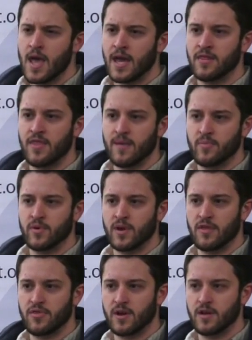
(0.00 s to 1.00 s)
And at that point,
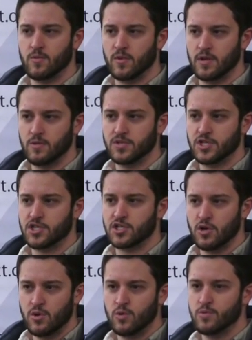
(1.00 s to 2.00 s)
I thought it, it was just
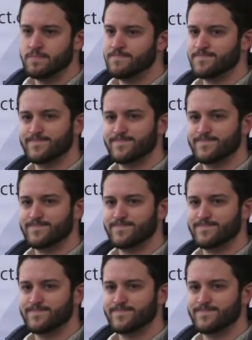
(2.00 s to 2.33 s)
so